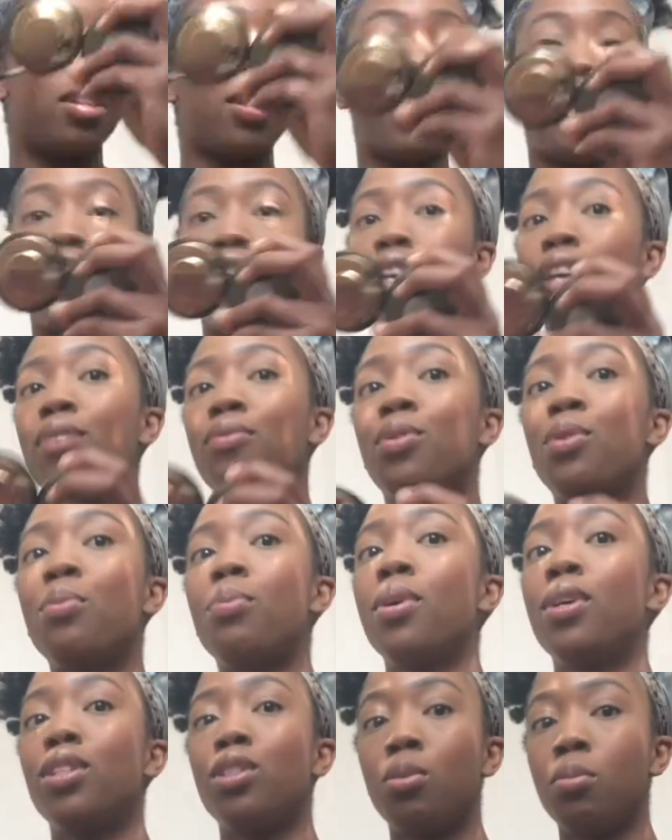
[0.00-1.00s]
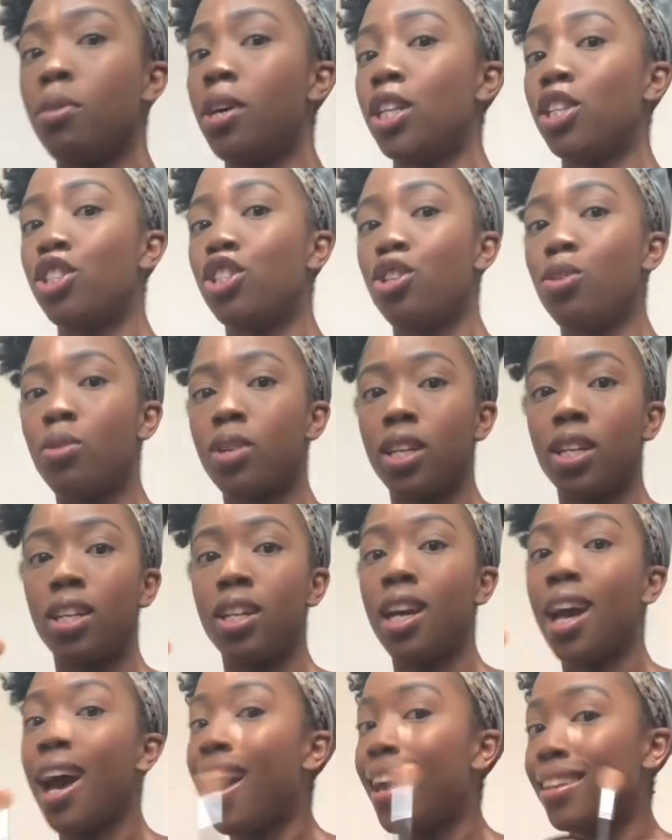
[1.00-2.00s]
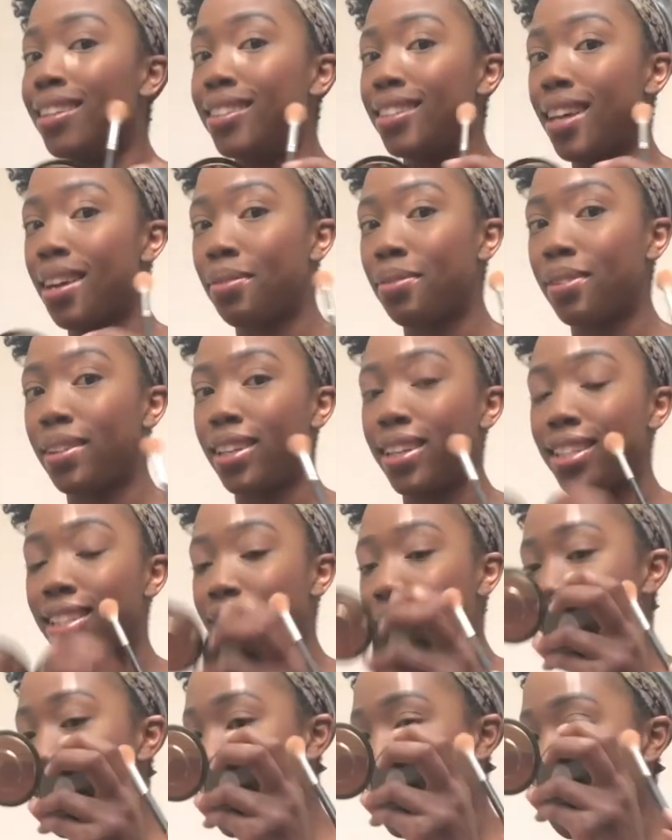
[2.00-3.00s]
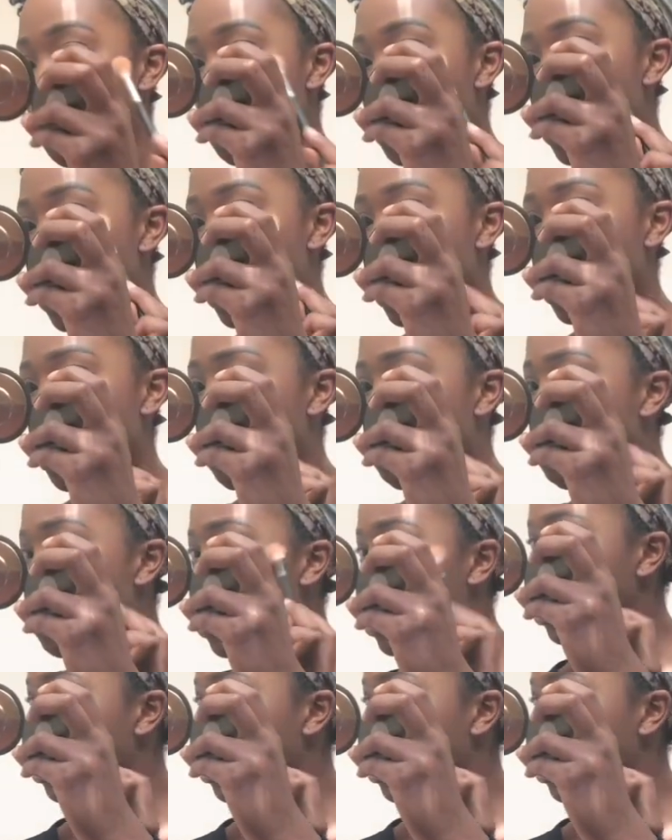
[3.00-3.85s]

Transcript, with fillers: Like if you put too much, you can definitely take it away by